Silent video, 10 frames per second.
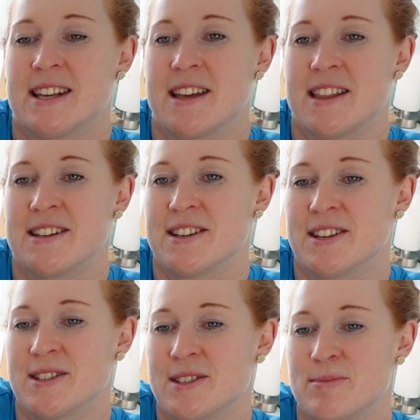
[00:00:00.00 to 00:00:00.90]
They're
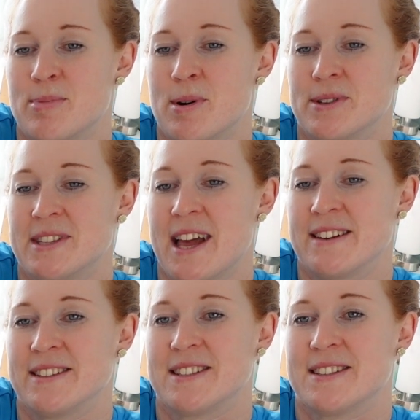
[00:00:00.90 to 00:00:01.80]
just bog
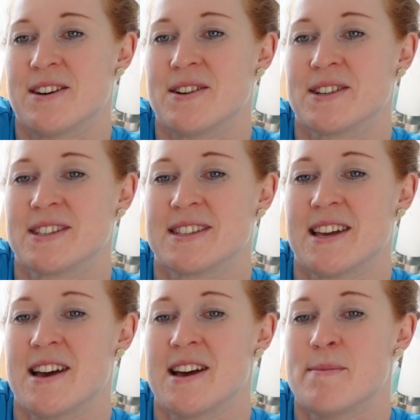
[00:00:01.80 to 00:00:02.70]
standard socks.
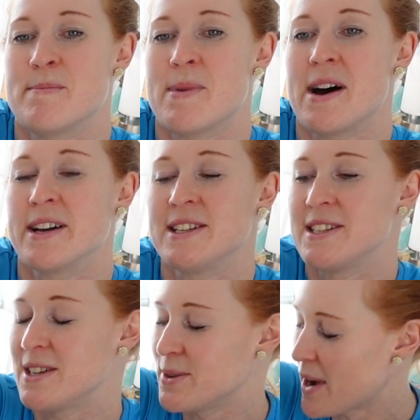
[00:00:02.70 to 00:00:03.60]
I
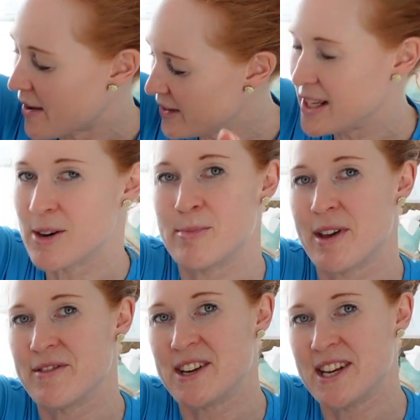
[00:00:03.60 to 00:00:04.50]
do have a little
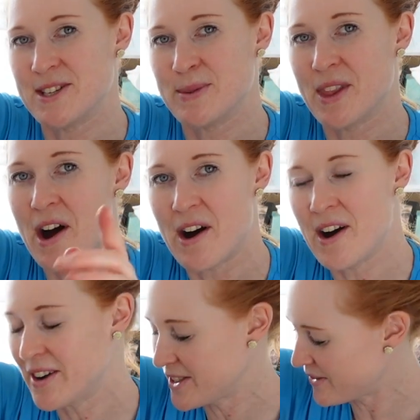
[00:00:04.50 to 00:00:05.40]
bit of an issue on the
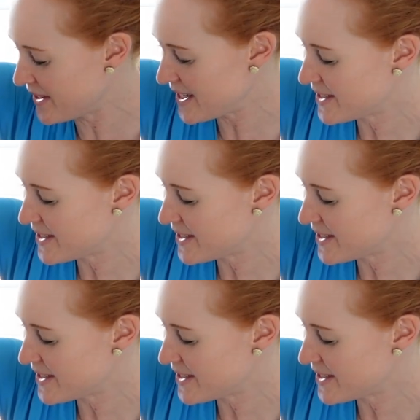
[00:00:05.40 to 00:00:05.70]
arch of these